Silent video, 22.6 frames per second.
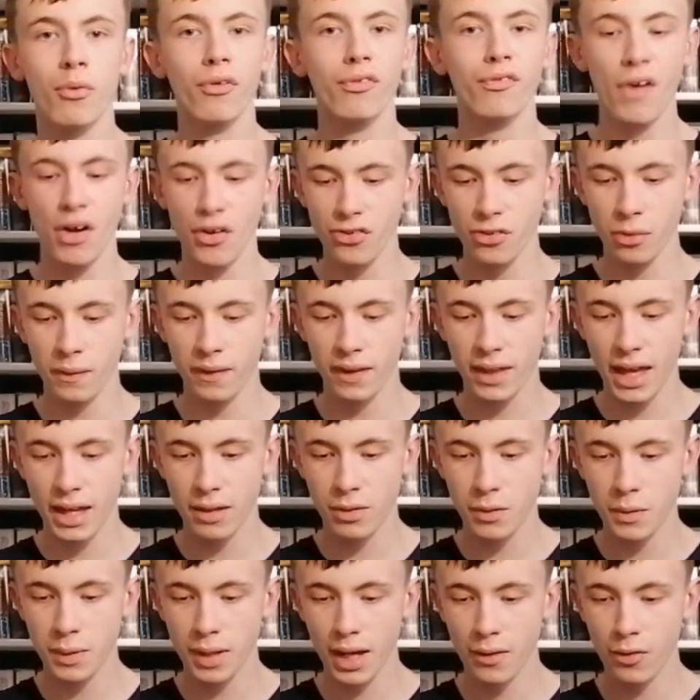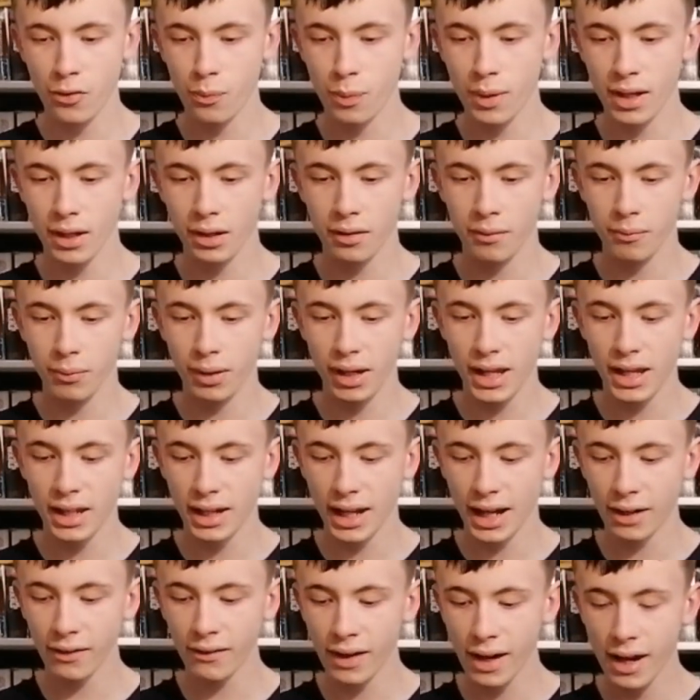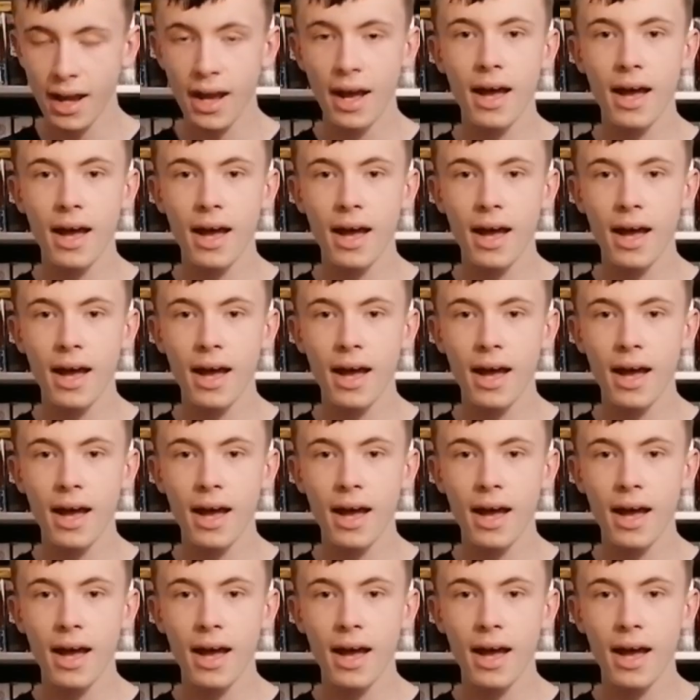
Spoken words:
more fussy with the GameCube games being complete now.